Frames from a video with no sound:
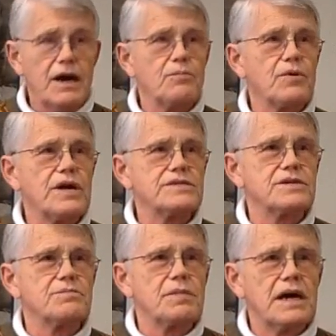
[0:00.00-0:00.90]
our
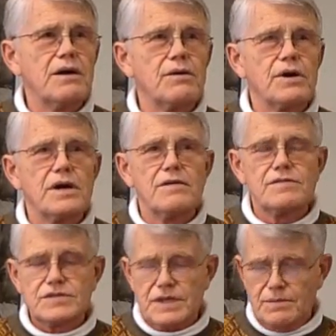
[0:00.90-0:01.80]
present power of
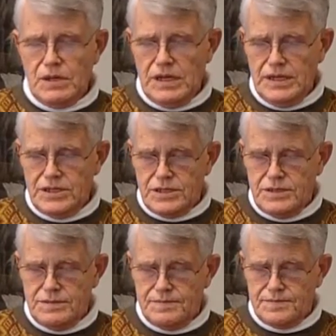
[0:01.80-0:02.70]

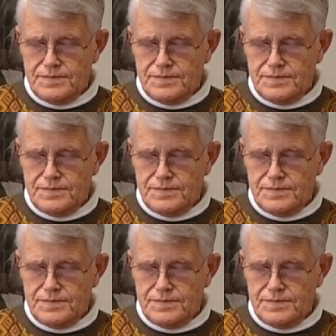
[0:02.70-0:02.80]
assimilation.